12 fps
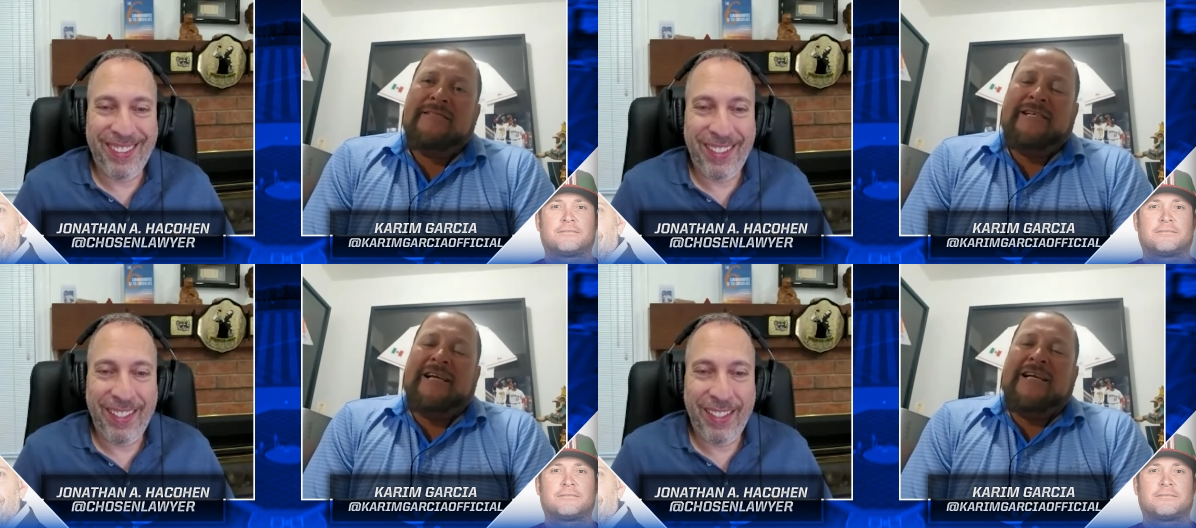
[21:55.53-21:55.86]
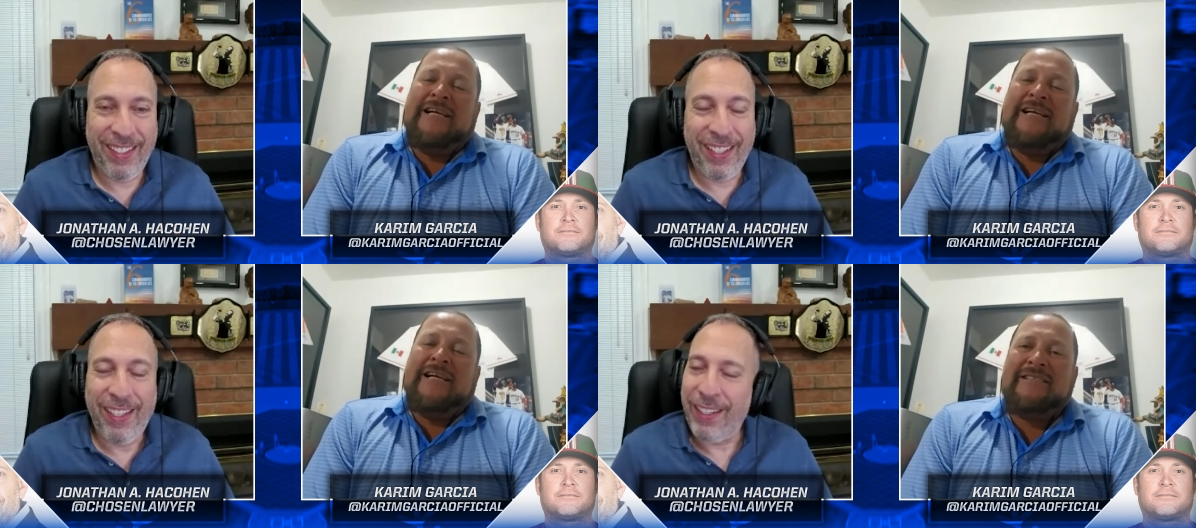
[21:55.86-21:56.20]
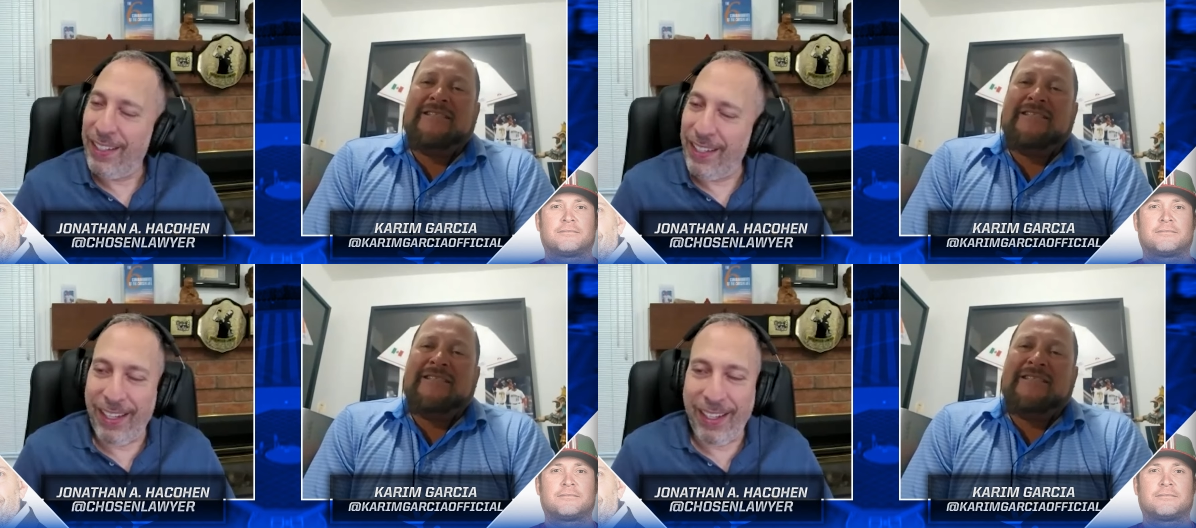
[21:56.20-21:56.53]
Speaker 1: Yes.
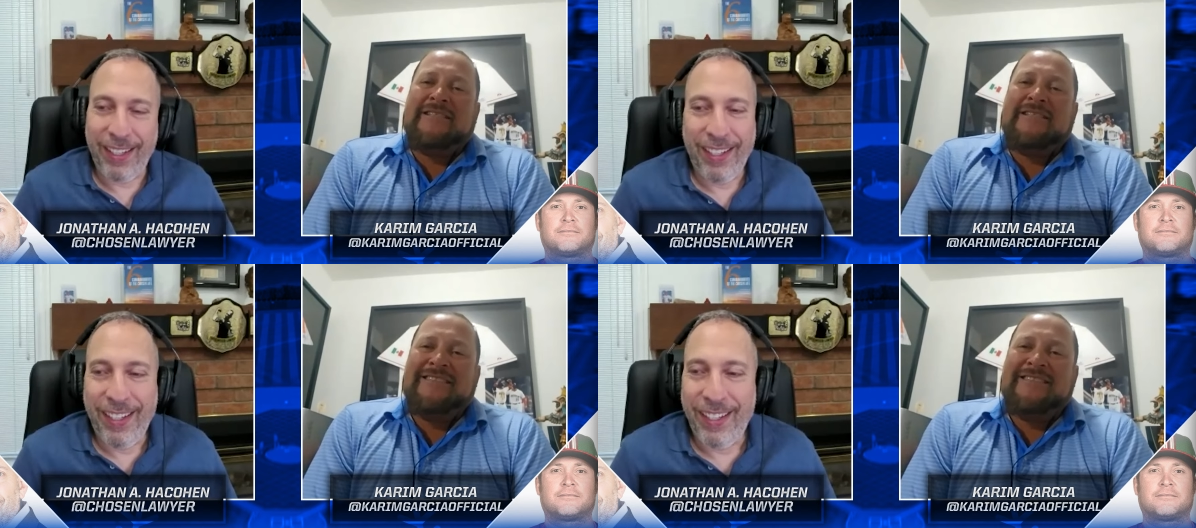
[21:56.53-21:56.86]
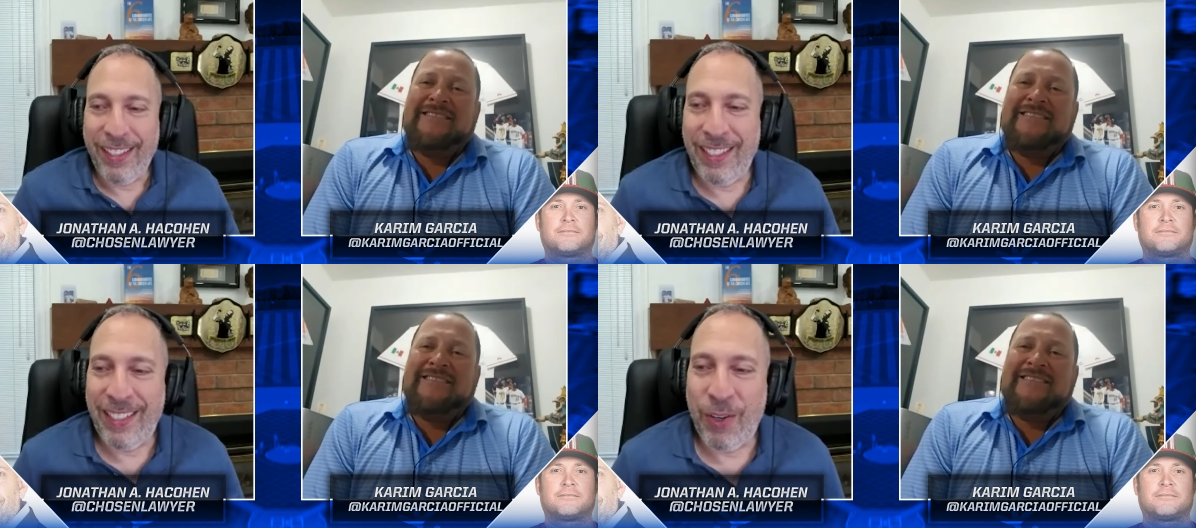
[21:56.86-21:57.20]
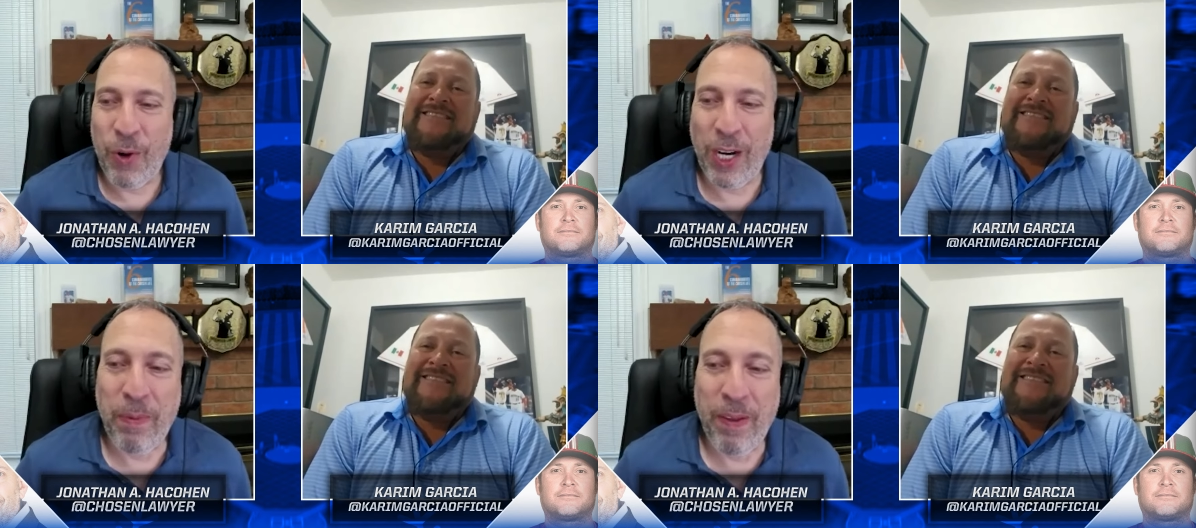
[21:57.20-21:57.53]
Okay.
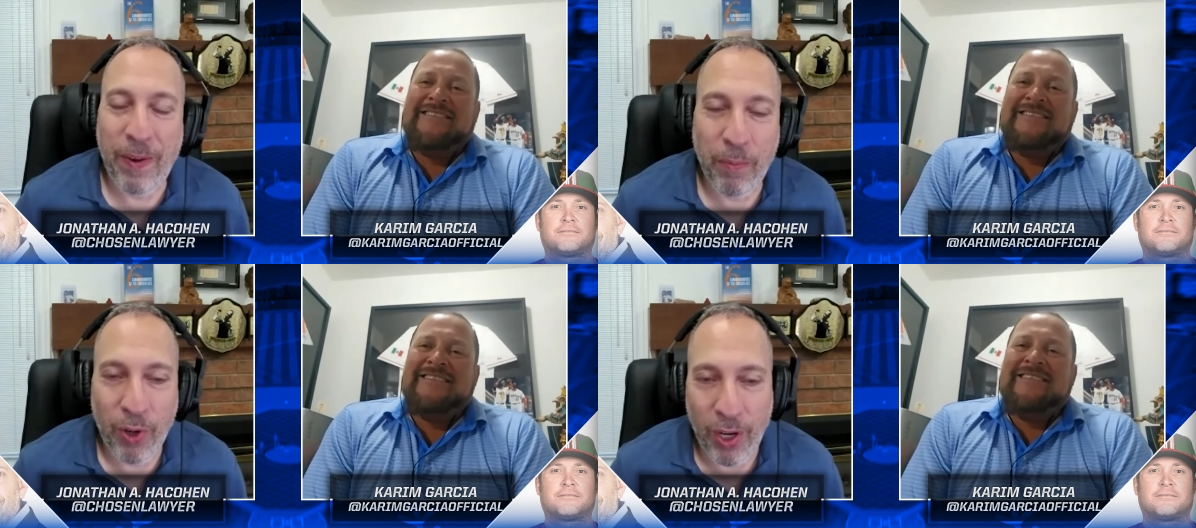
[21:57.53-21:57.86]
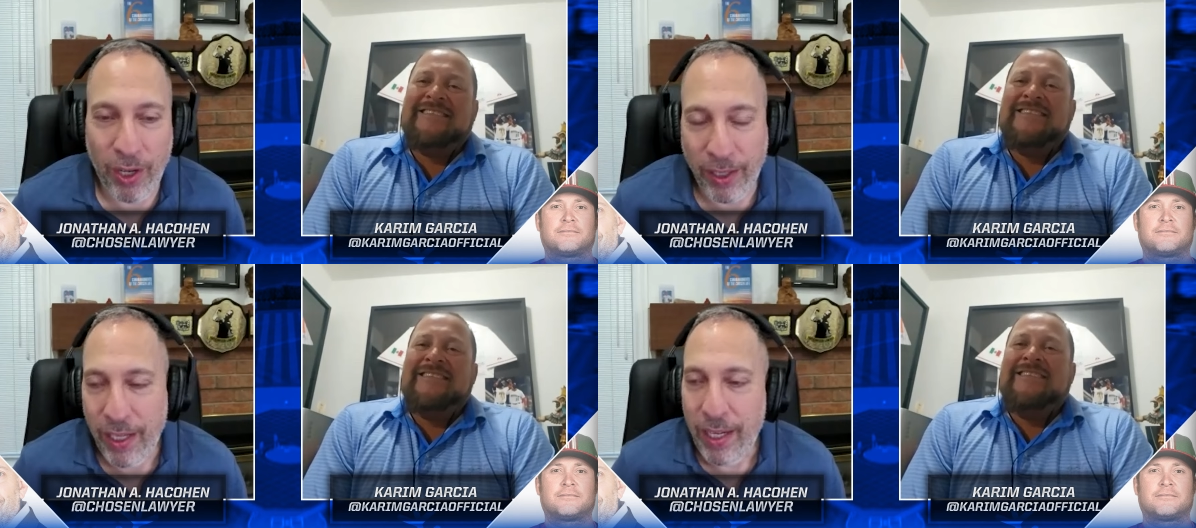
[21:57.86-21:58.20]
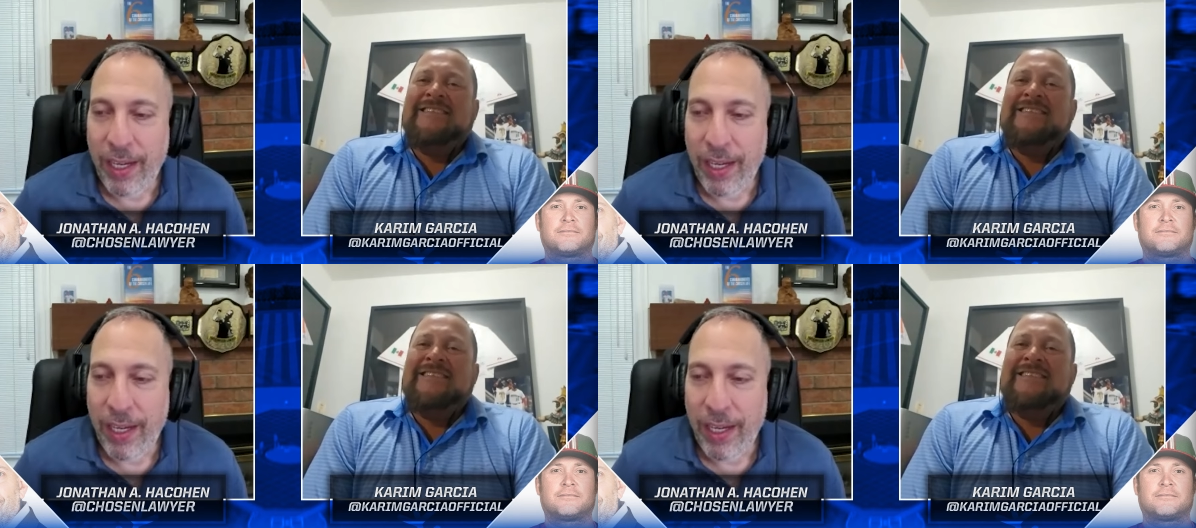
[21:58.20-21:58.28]
Correct me if I'm wrong.